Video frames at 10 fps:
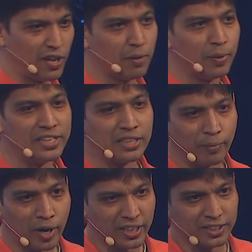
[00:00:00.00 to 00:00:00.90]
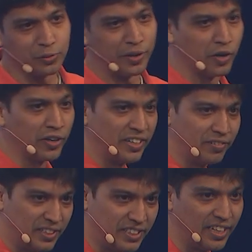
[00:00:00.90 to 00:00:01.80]
available in the markets were not
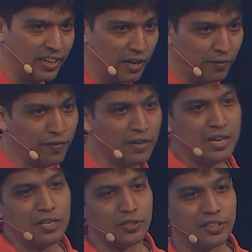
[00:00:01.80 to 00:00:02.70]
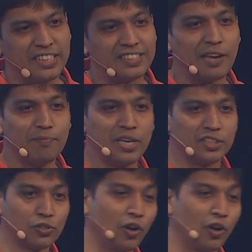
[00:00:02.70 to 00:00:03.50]
interesting enough. So this gave me a